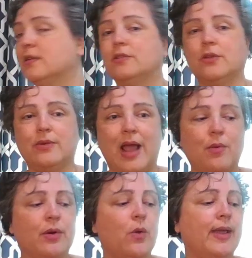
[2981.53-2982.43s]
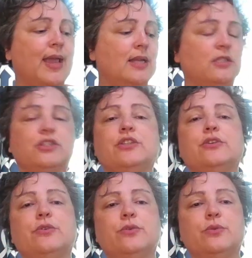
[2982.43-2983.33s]
So now we're going
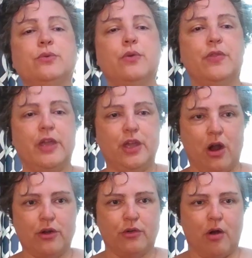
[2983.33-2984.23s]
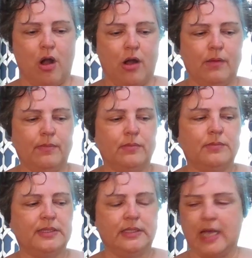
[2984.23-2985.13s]
into the yarn crawl
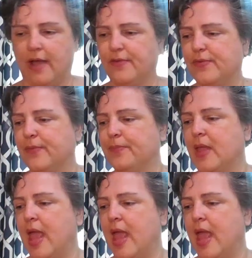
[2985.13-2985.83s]
stuff.